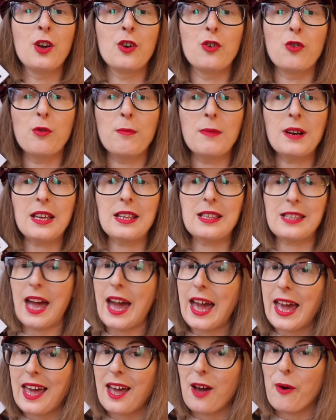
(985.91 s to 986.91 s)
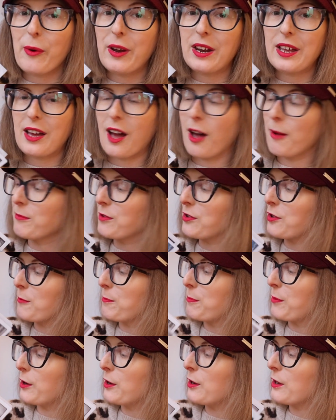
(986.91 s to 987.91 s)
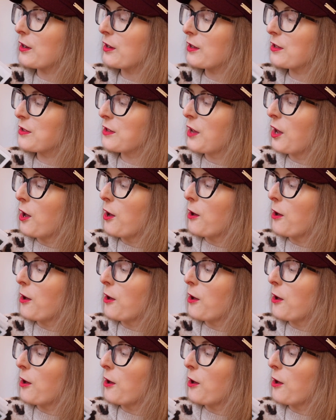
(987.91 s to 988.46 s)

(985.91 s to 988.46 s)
normally say when it comes to books,